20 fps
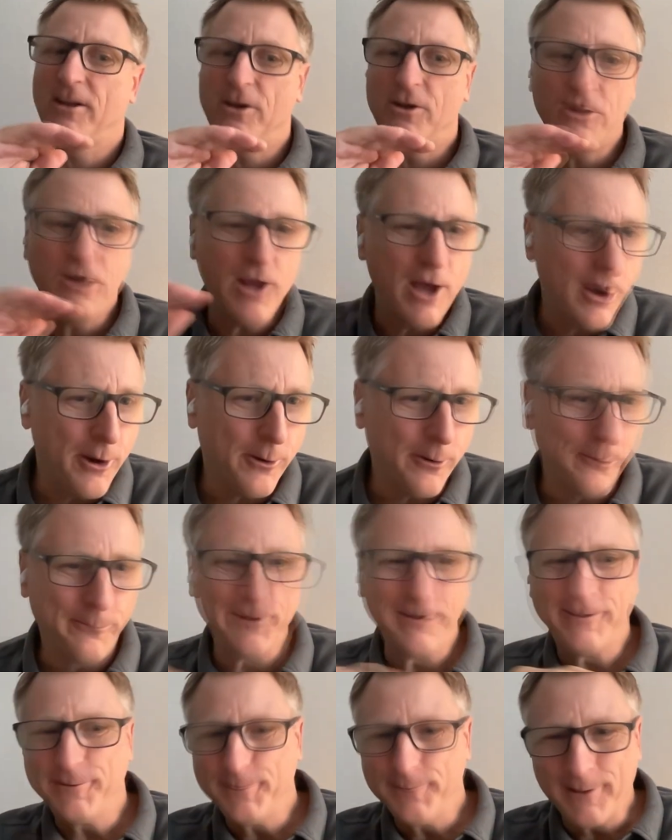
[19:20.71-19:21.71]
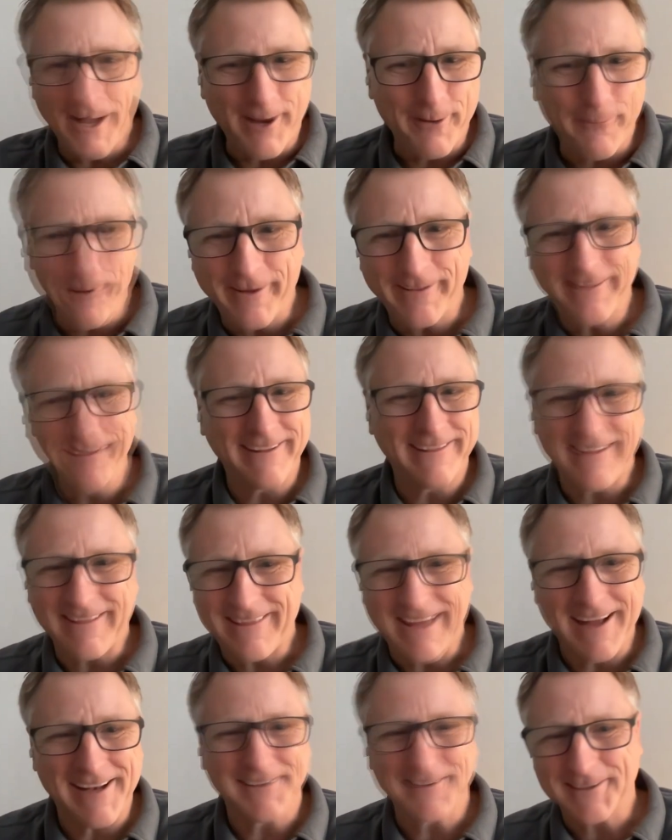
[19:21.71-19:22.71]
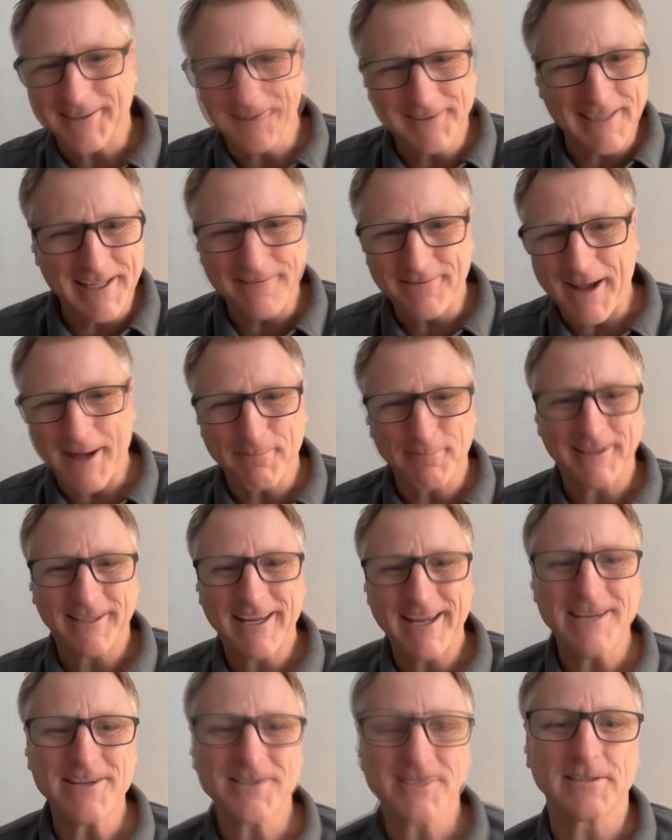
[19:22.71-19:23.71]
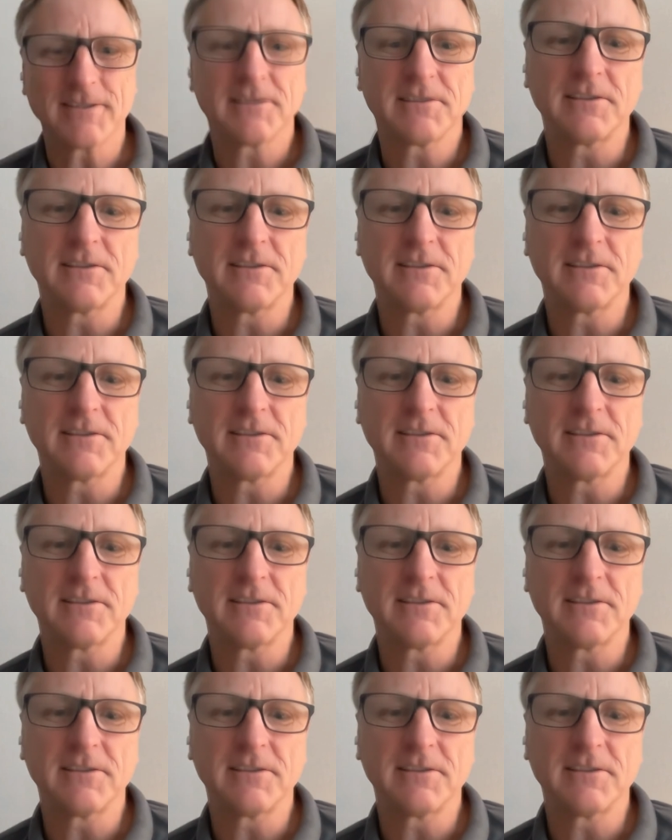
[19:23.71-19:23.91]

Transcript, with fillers: No, we do not want, think that that is a safe application.